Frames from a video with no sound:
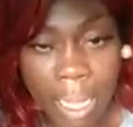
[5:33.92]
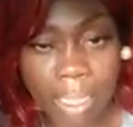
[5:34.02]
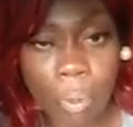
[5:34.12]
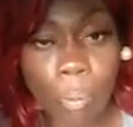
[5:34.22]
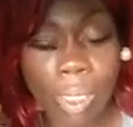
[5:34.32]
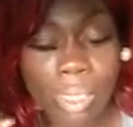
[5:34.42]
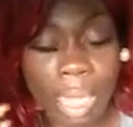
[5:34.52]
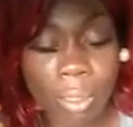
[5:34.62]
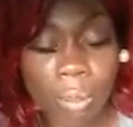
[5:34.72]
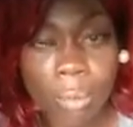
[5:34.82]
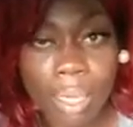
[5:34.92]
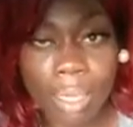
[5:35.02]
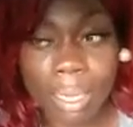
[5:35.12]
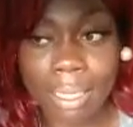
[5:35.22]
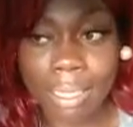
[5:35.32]
And then once I do it
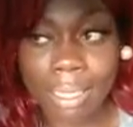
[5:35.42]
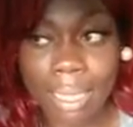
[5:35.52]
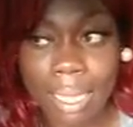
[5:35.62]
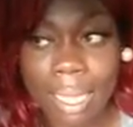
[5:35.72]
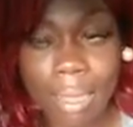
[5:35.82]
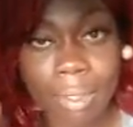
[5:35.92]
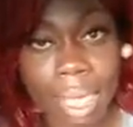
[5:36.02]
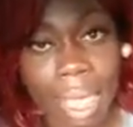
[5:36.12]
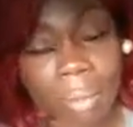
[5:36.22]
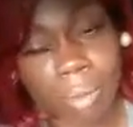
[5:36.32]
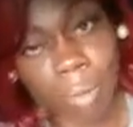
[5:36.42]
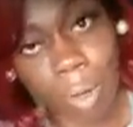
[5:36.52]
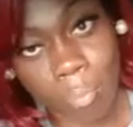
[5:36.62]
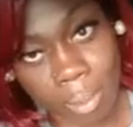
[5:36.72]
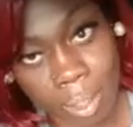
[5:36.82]
and I get to hell, now I'm
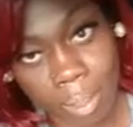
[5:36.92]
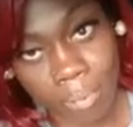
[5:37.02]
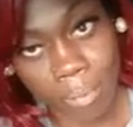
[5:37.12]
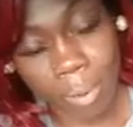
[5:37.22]
tormented.